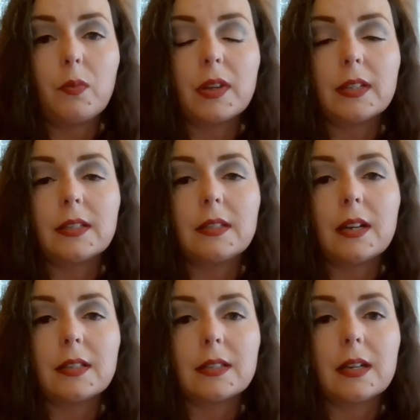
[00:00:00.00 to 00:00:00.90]
And what this
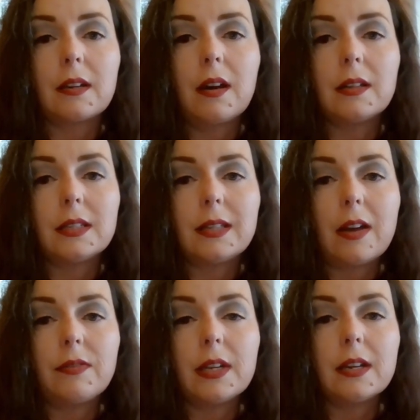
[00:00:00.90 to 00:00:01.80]
does is it cuts
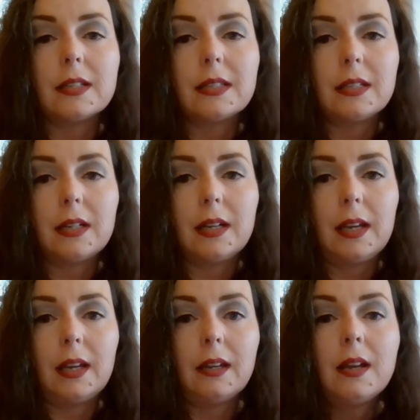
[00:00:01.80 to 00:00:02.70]
down the
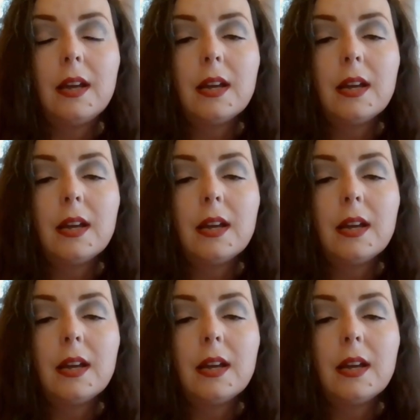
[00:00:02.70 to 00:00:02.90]
acidity